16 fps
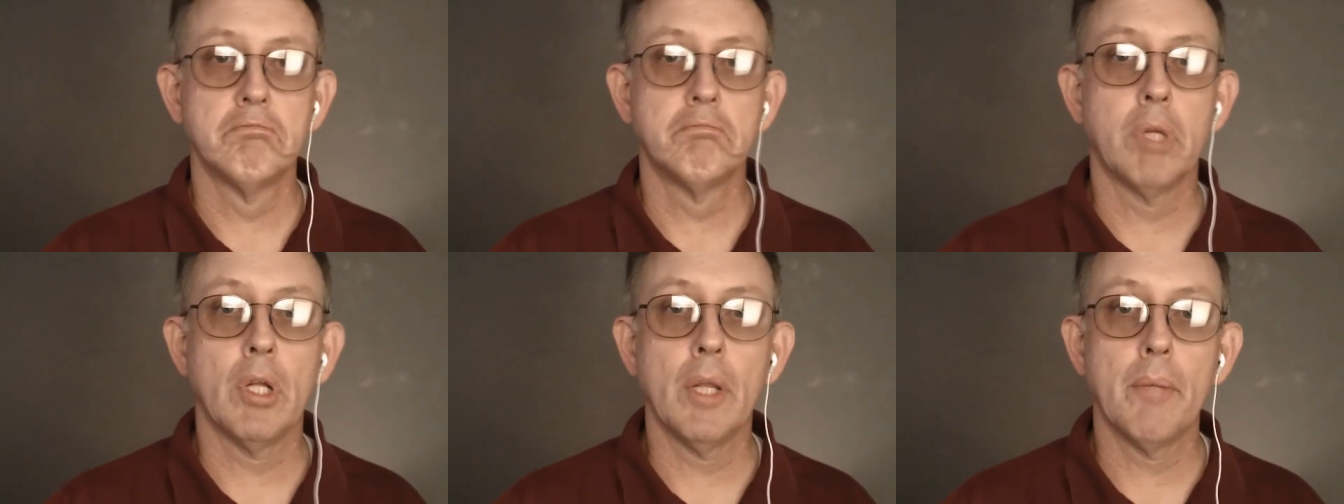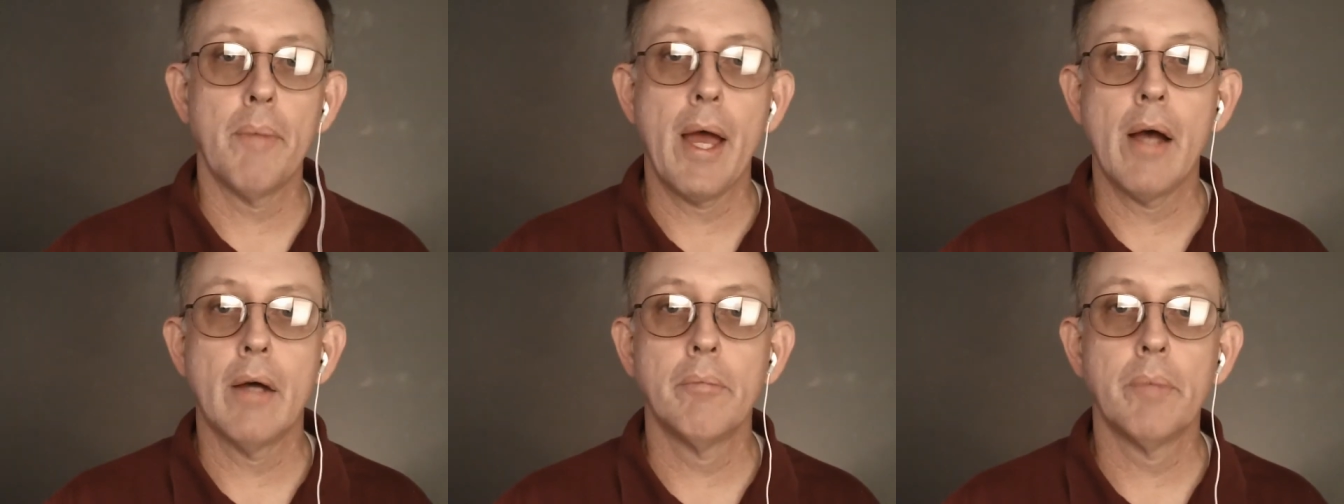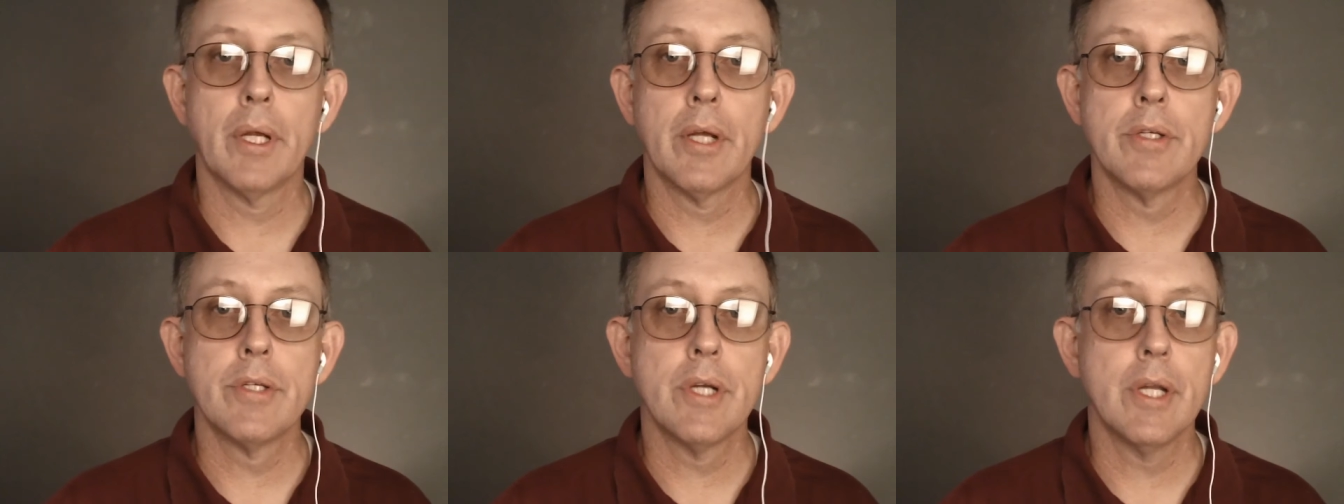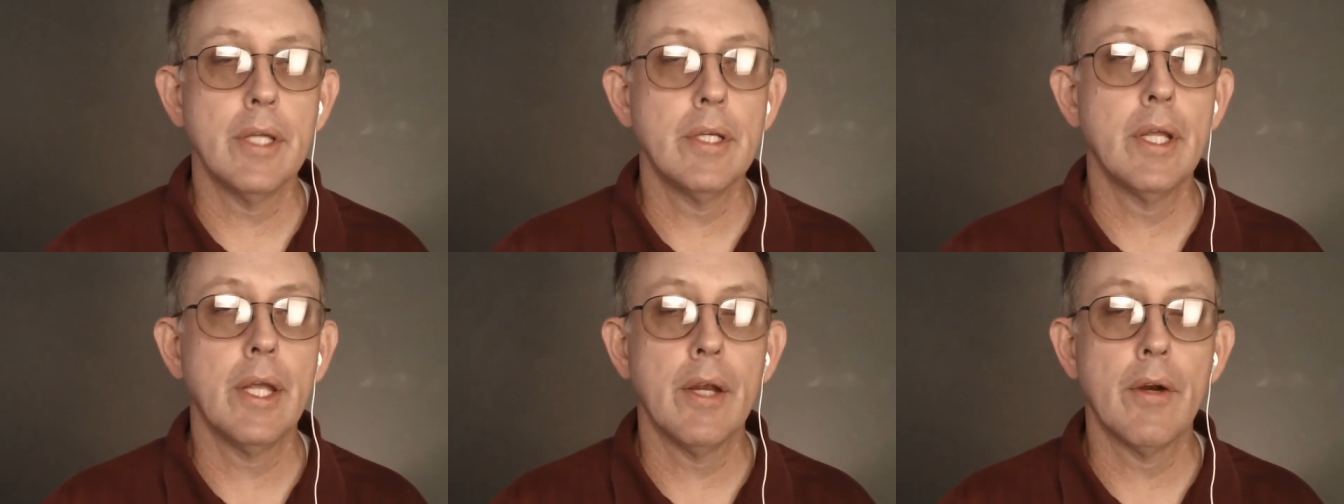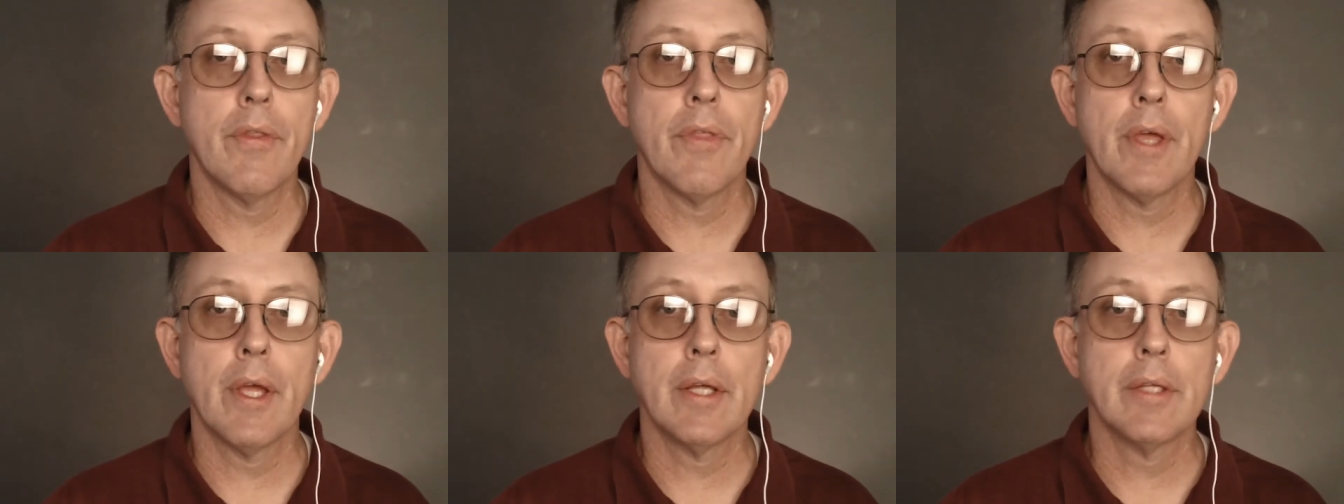pull them out because you need to hear
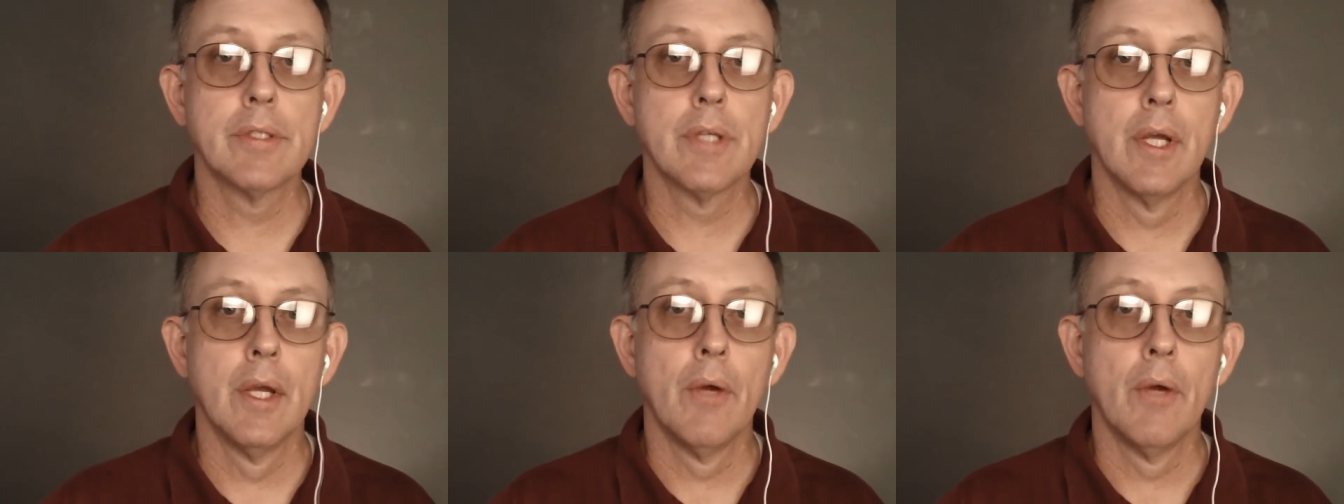things,